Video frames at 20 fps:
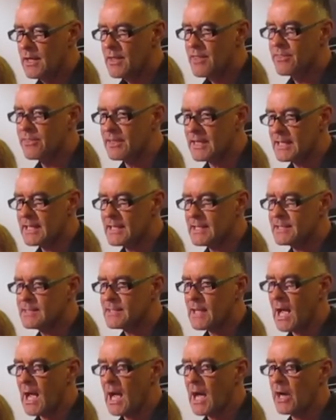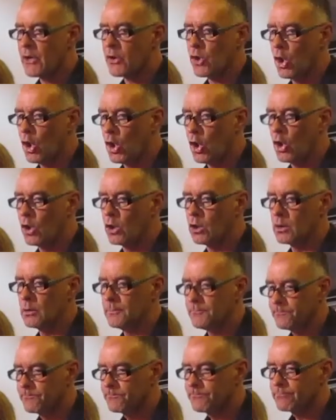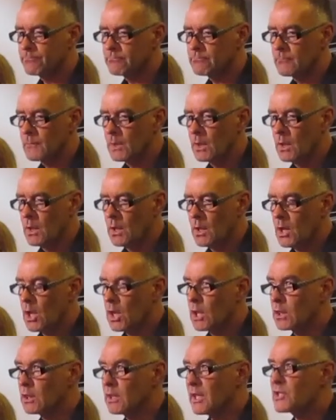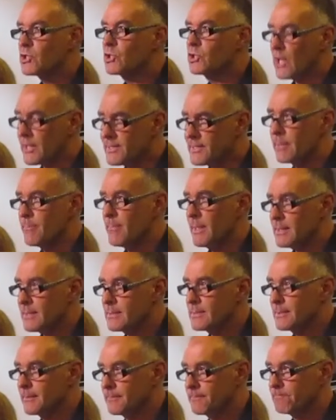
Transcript: these are all legitimate